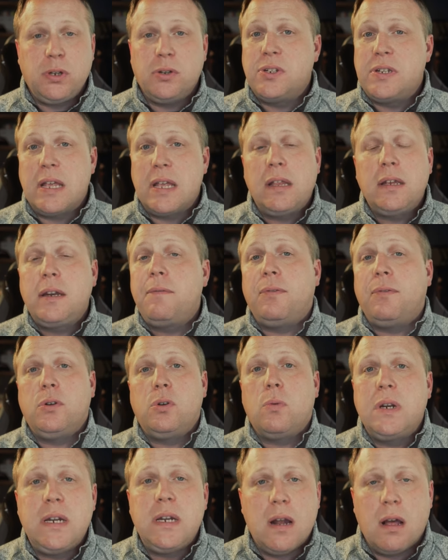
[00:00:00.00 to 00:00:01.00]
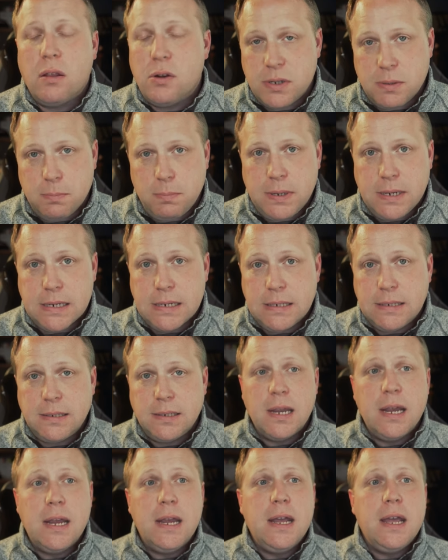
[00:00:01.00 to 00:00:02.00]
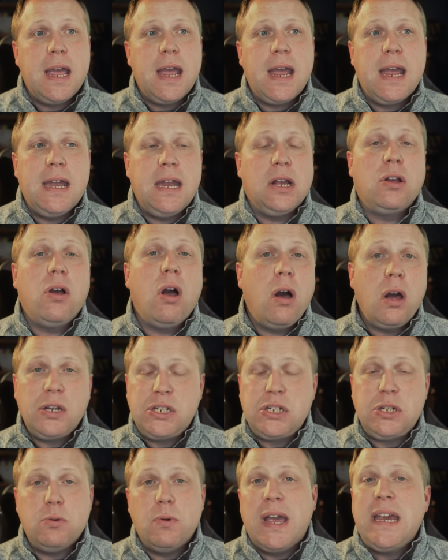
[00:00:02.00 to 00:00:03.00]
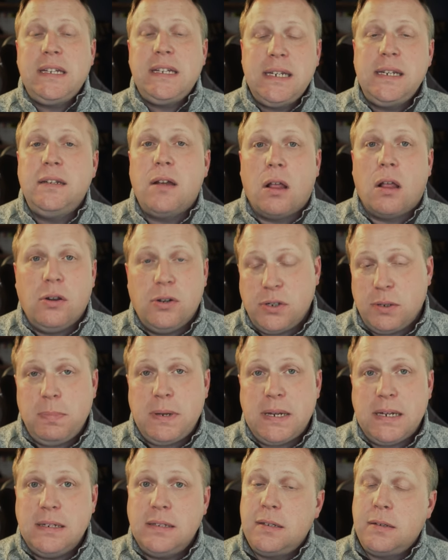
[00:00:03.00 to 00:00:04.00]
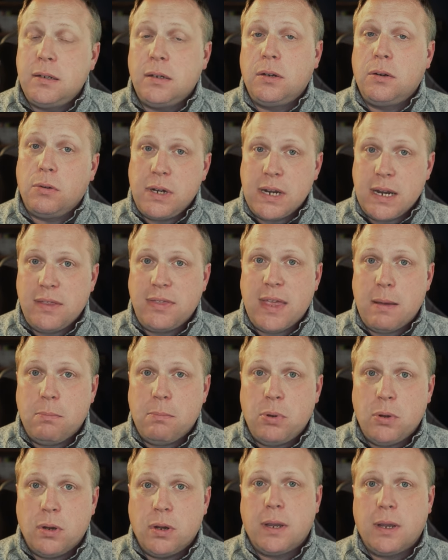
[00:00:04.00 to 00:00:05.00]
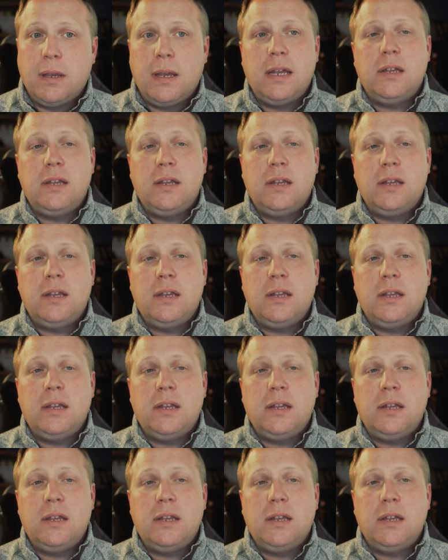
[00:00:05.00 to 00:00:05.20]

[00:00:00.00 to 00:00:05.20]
You're selling it for twenty dollars a piece and it cost you $18 a piece to create that book.